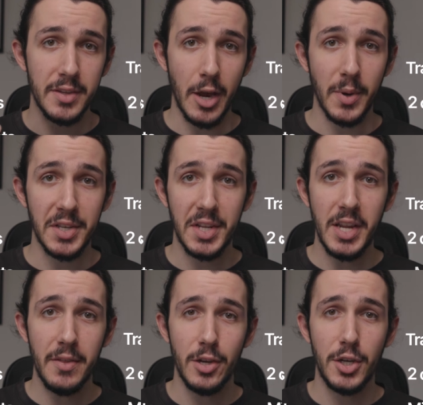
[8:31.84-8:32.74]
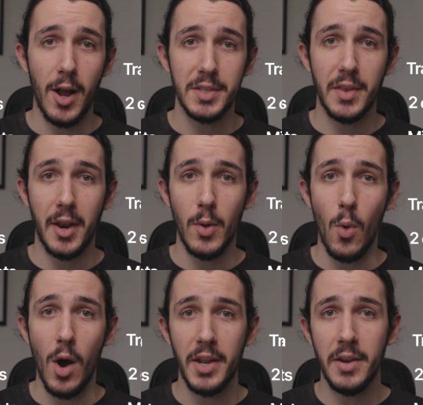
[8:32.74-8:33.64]
guarantee the shots that I
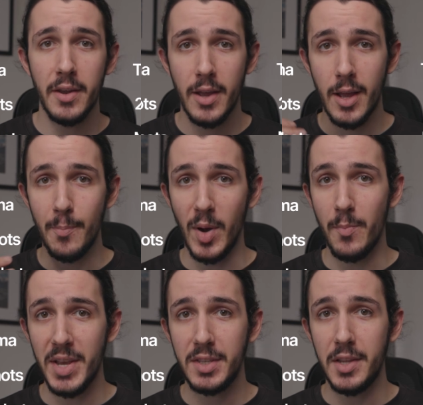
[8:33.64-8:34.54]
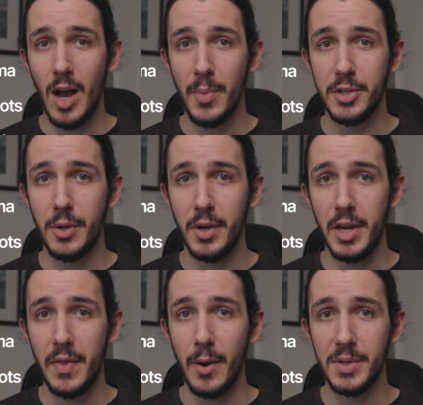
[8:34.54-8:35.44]
wanted, but miss the
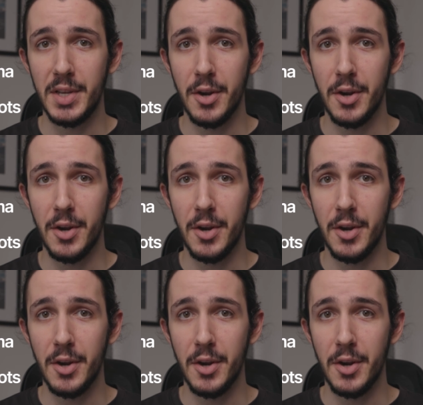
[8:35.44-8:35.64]
opportunity that was